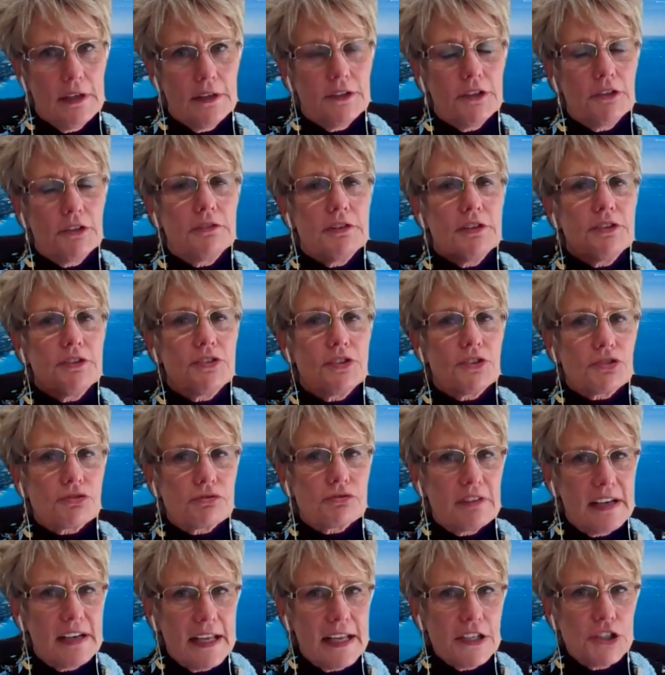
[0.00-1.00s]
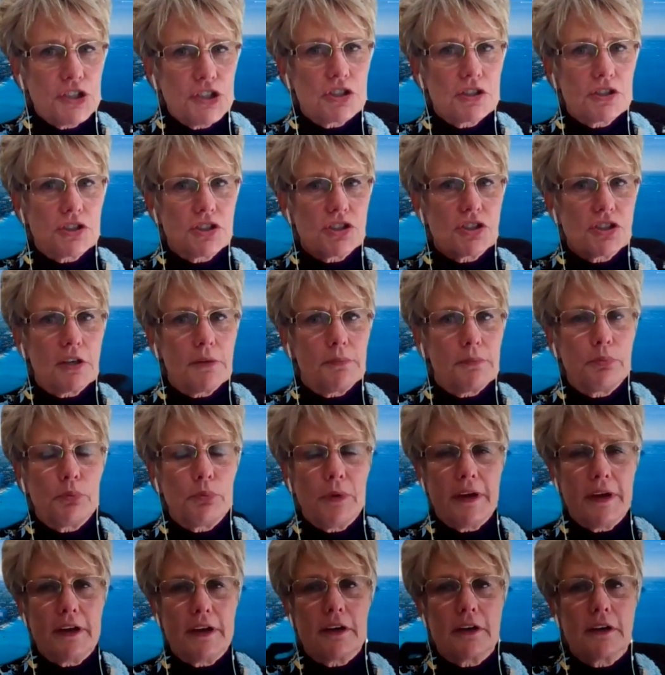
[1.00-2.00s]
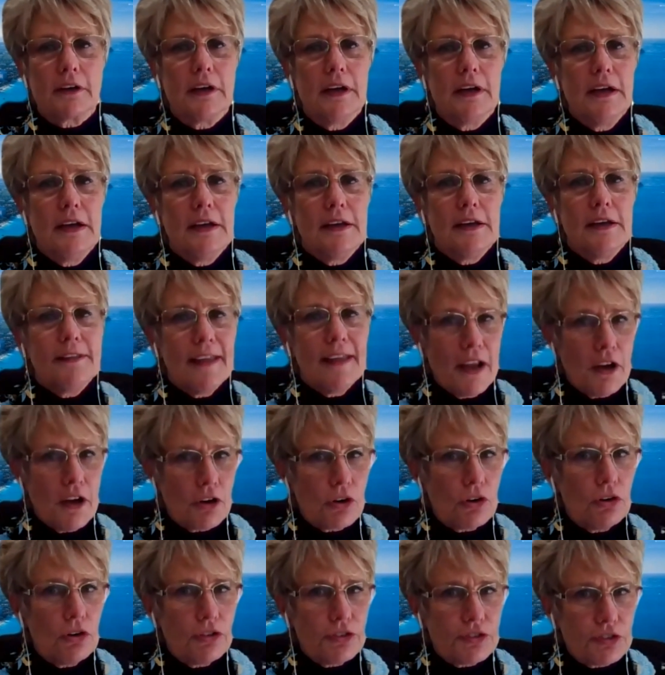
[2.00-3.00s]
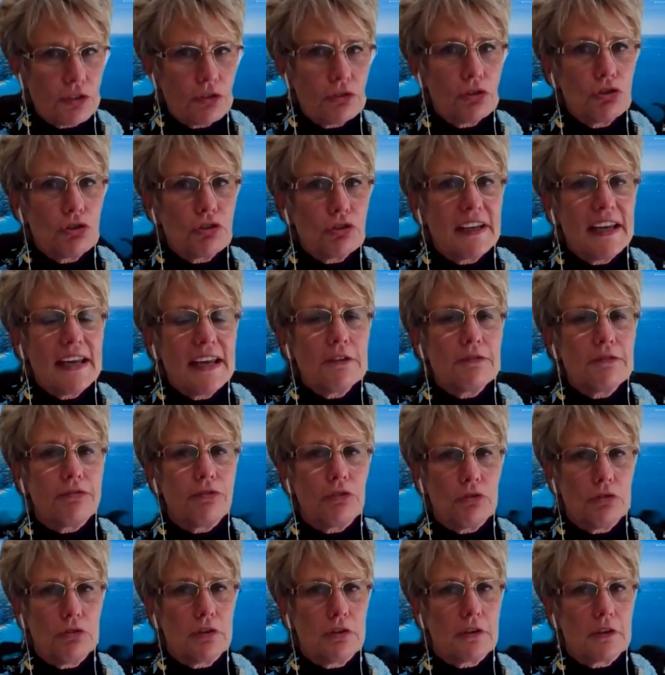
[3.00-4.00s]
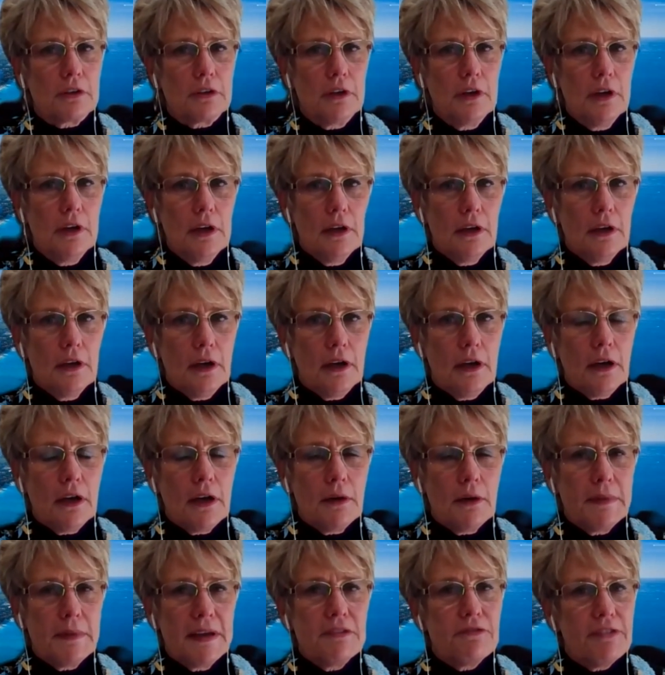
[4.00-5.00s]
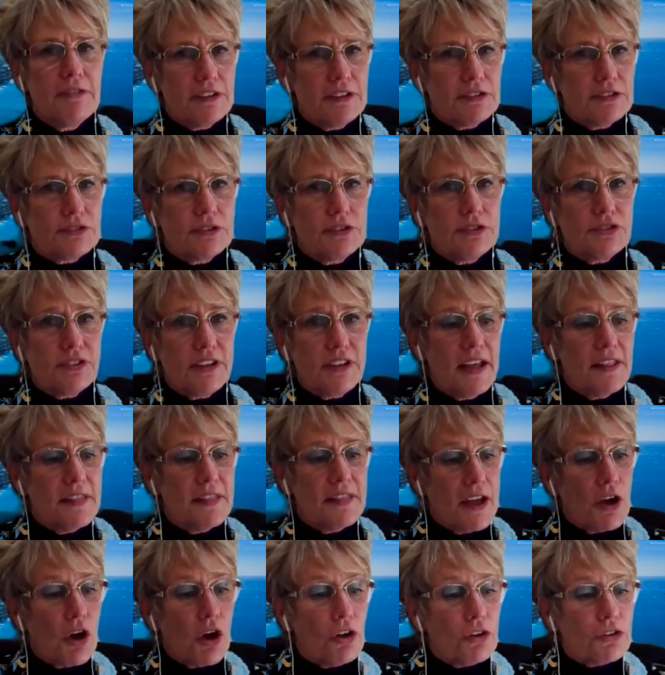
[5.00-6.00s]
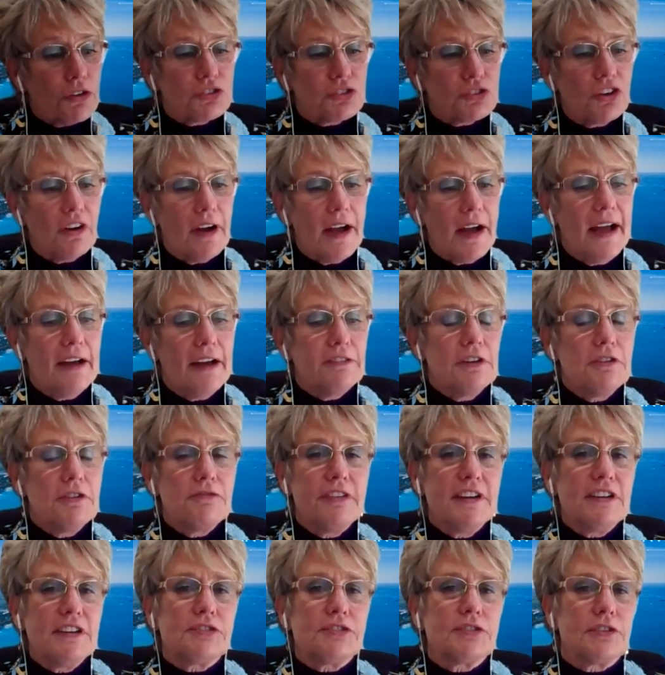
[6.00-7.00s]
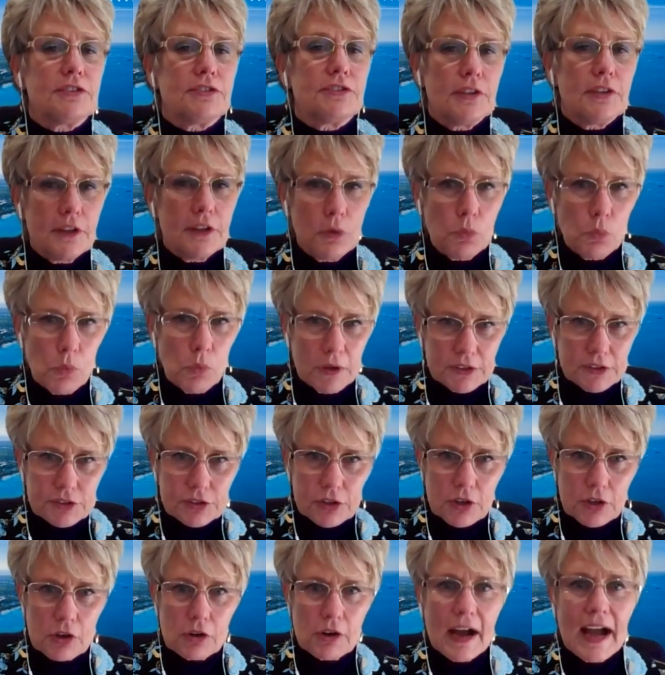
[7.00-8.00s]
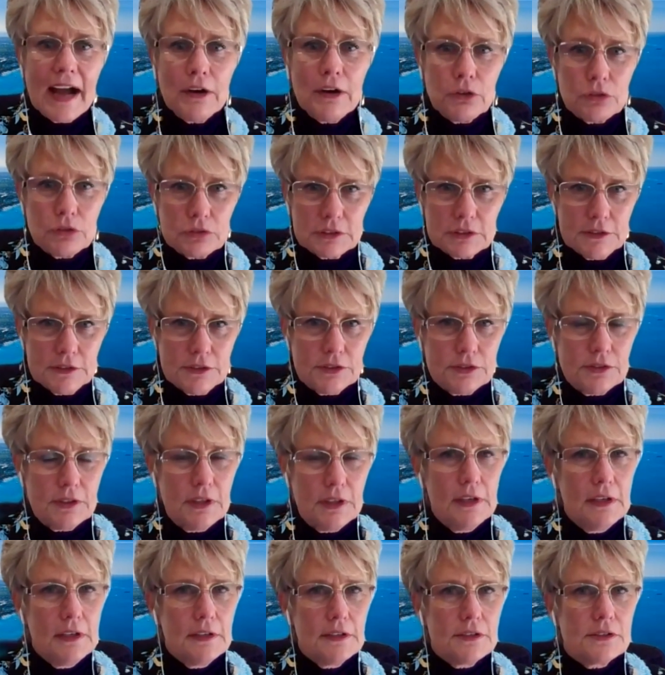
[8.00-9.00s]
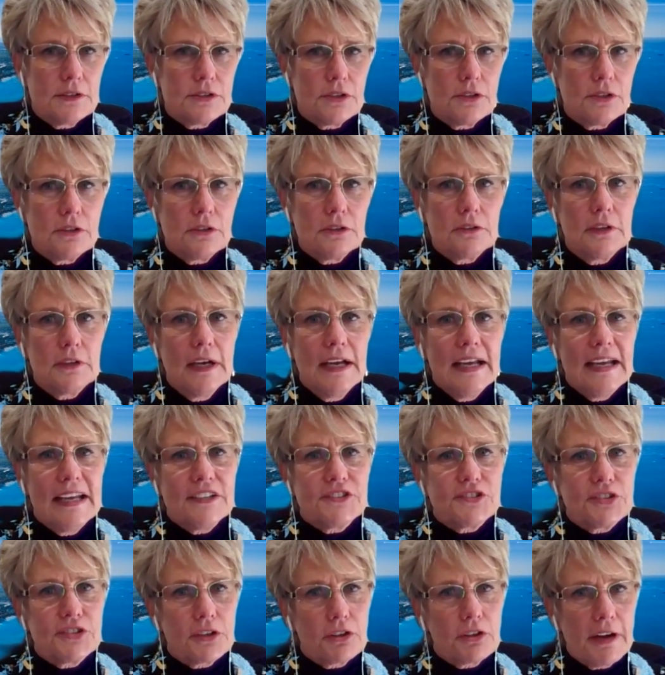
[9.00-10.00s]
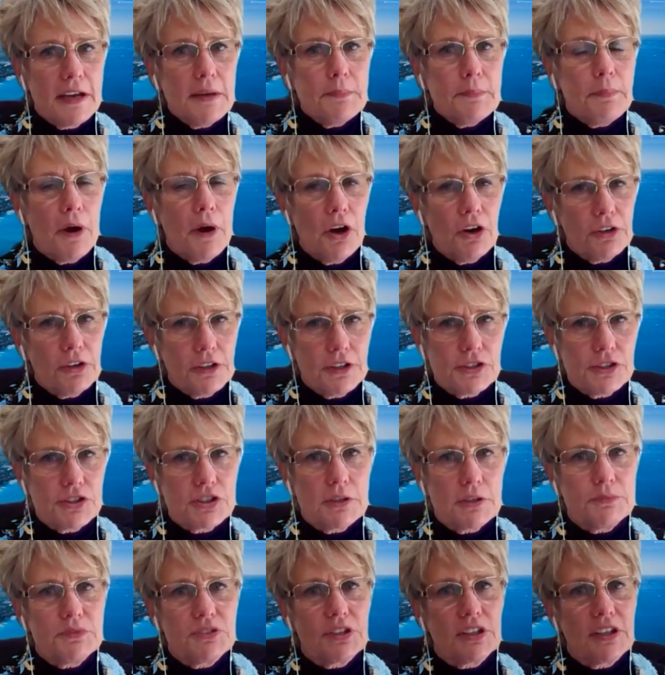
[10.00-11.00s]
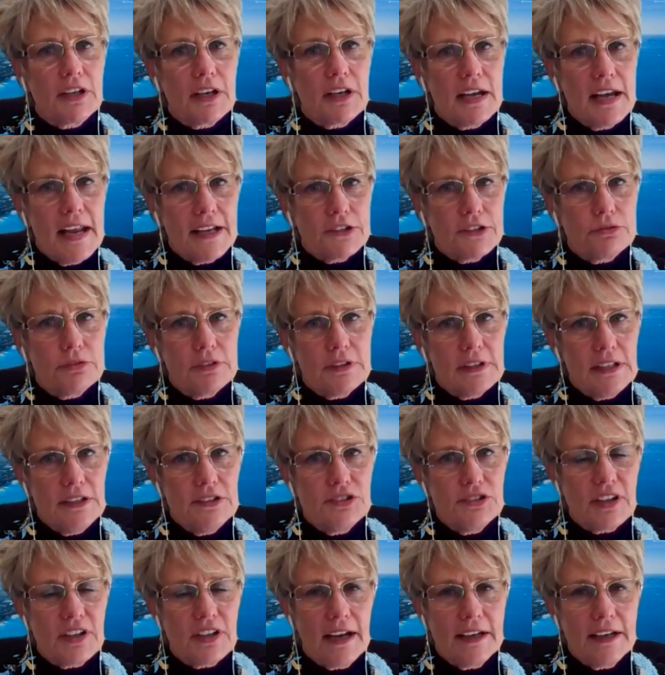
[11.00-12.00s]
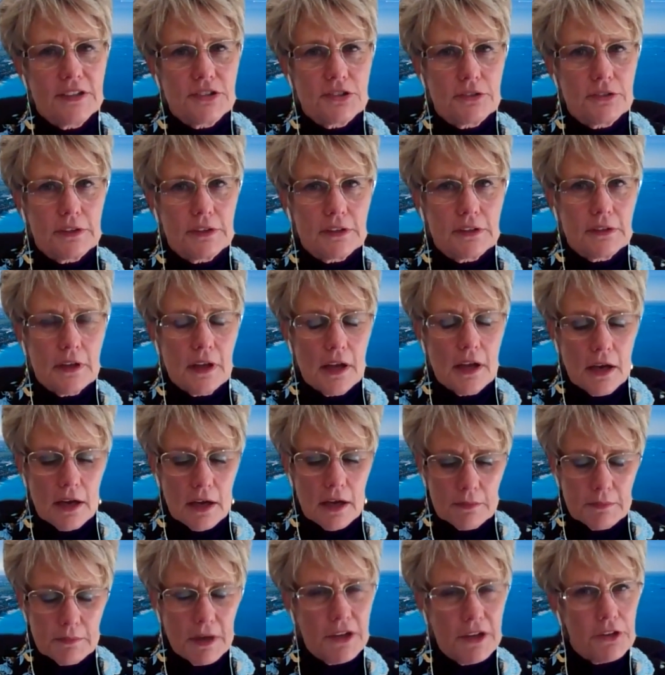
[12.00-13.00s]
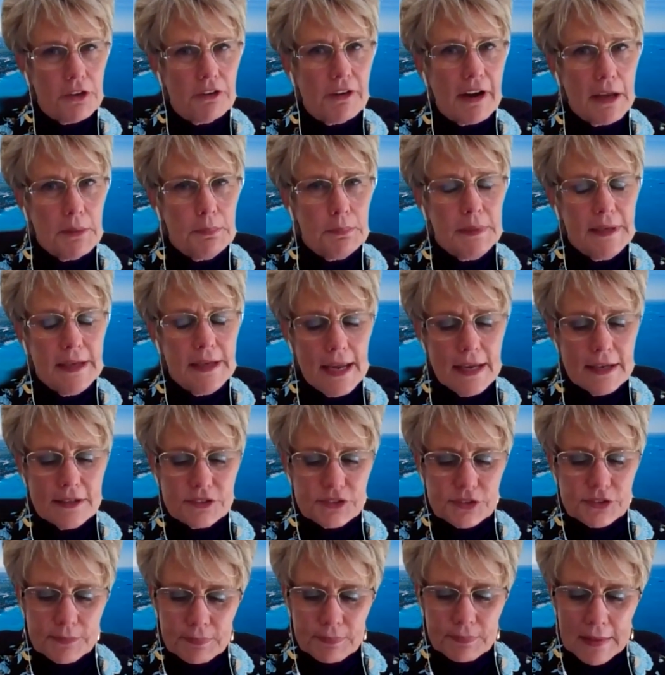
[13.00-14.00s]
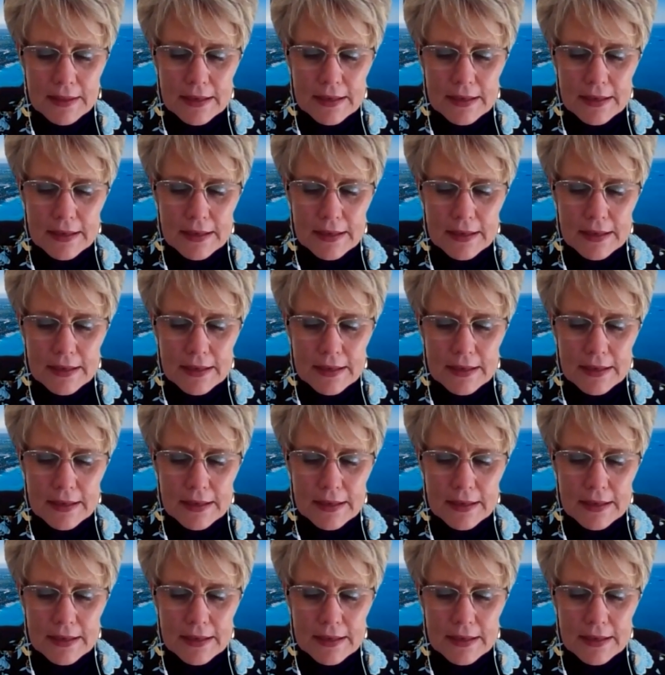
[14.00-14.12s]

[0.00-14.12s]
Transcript: There is this relationship where they are also looking for um, investors, and they also have investors that want to go outwards. So it's a great partnership to connect with these kinds of um, other I P As.